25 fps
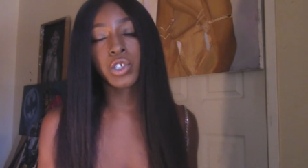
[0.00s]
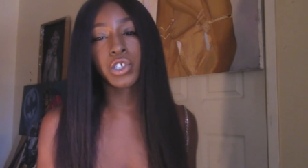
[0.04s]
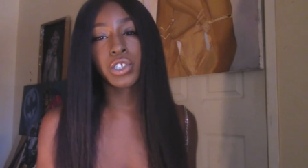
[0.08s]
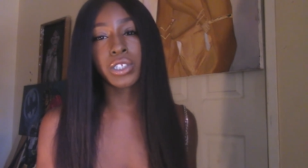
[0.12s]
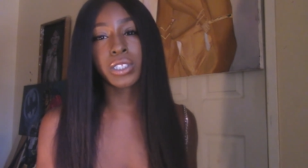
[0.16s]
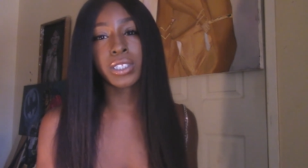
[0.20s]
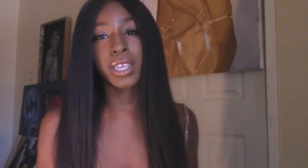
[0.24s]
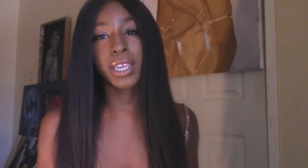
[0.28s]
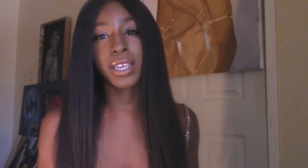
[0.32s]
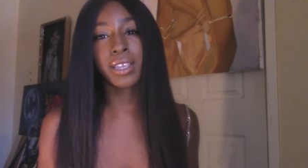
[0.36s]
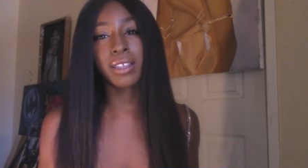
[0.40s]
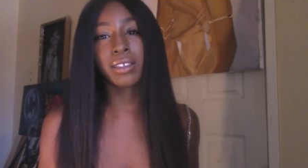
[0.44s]

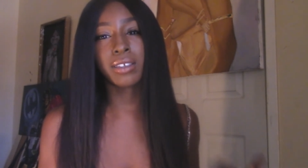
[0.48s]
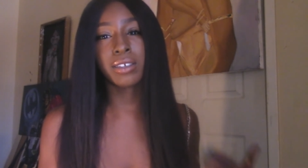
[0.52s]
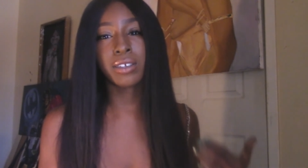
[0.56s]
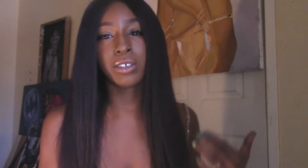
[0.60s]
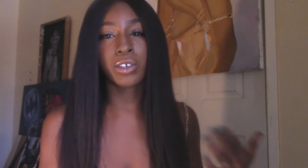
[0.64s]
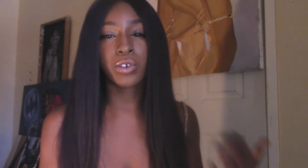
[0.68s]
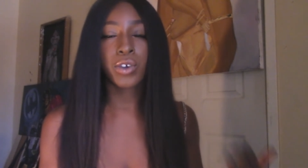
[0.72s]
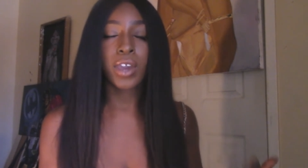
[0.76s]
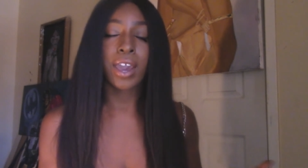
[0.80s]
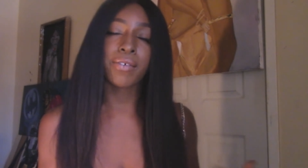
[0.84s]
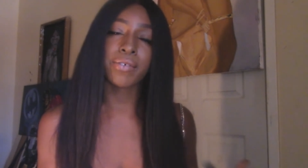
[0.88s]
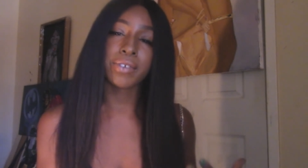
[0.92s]

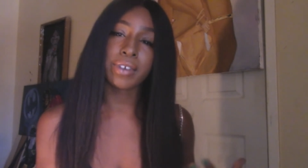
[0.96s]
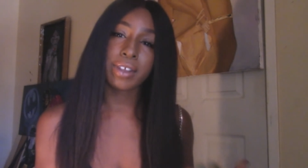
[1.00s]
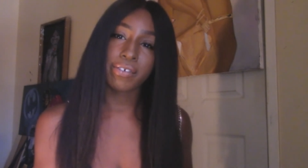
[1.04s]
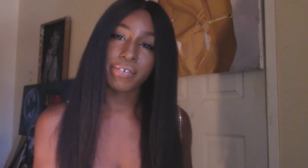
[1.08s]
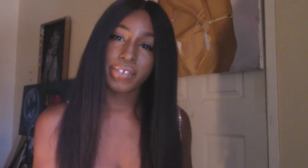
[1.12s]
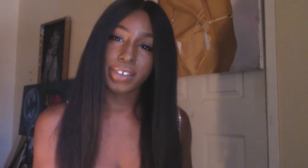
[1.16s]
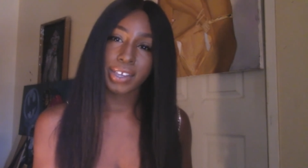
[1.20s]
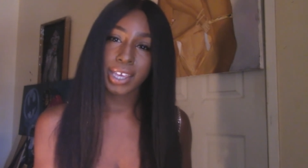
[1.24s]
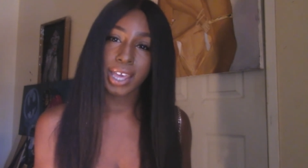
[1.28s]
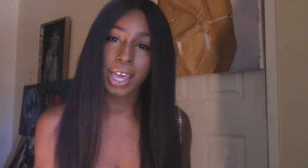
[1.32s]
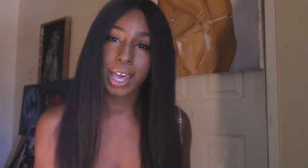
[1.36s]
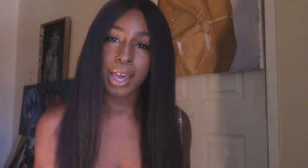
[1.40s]
you have enough
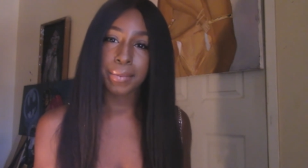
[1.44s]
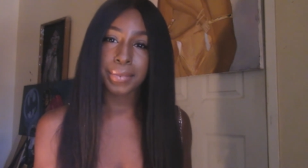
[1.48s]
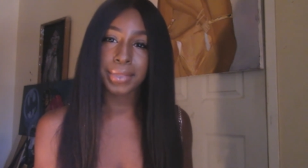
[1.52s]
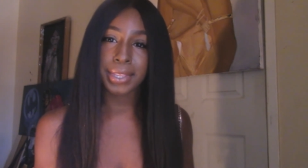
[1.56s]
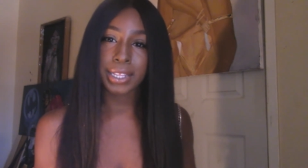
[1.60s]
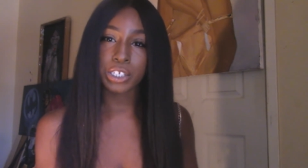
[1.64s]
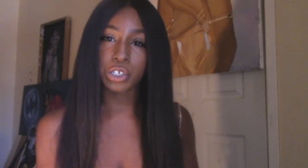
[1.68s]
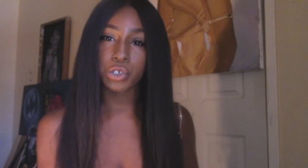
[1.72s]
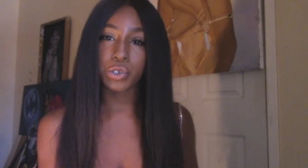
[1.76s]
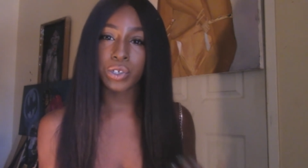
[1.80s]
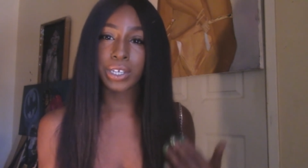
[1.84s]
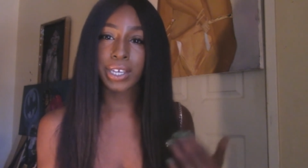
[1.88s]
in common
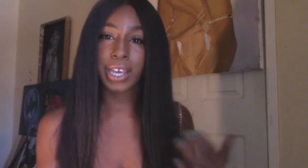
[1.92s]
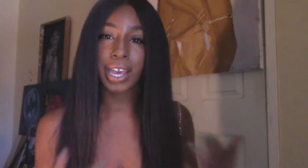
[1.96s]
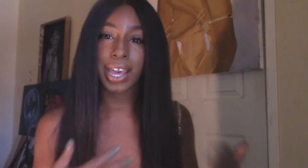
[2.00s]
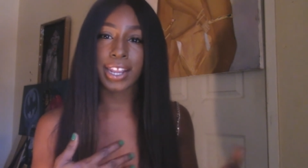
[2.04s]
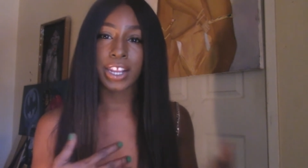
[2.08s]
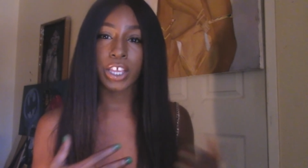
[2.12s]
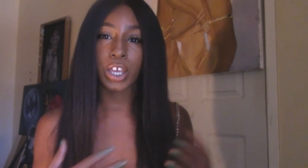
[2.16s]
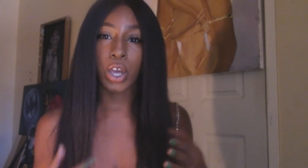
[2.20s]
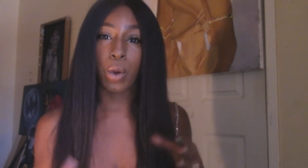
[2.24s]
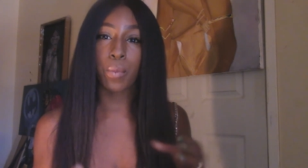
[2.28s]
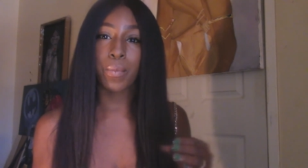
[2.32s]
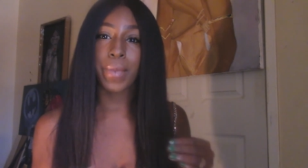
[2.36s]
that you
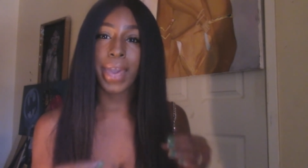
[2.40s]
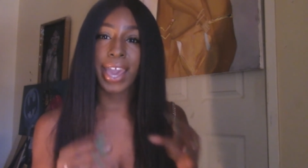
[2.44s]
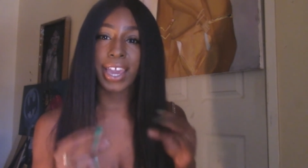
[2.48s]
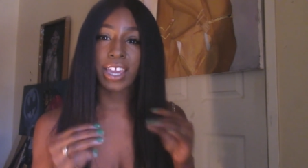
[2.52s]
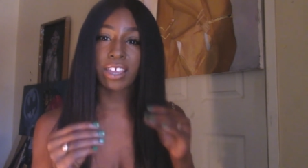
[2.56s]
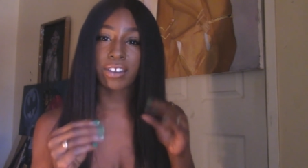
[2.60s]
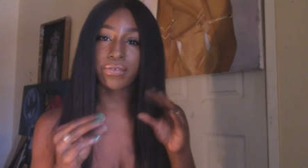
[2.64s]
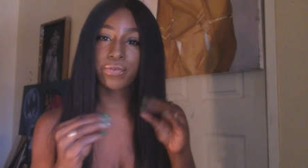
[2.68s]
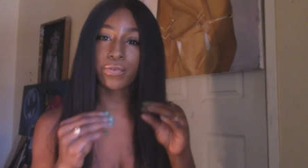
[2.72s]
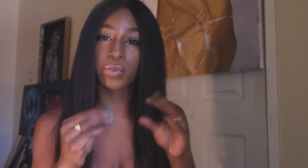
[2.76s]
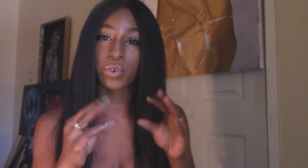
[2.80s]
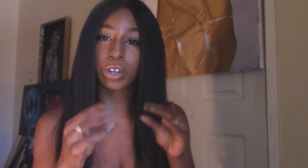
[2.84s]
can go back
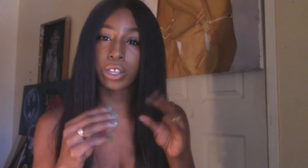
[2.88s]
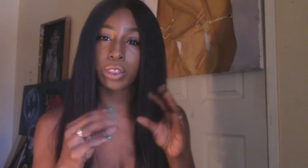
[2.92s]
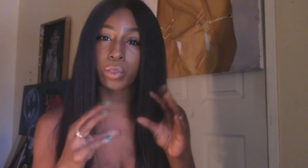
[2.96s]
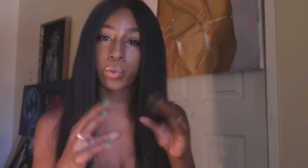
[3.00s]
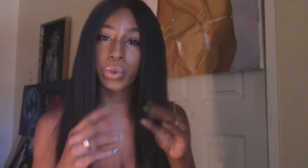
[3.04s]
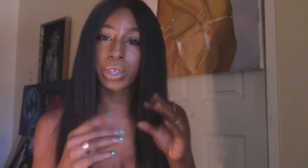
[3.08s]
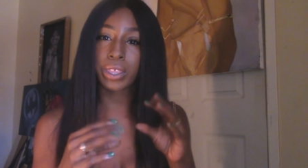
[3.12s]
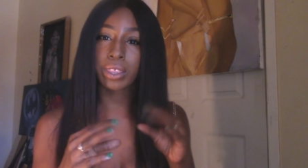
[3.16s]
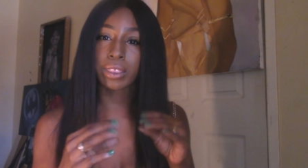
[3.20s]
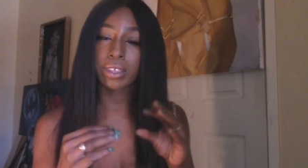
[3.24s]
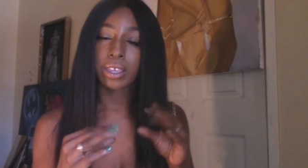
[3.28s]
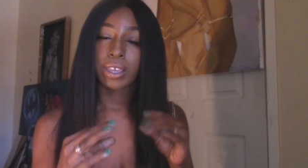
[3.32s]
and forth
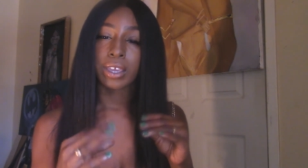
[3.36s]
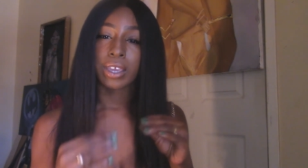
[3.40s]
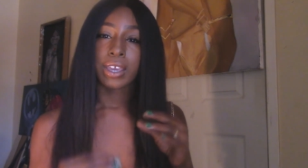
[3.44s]
with.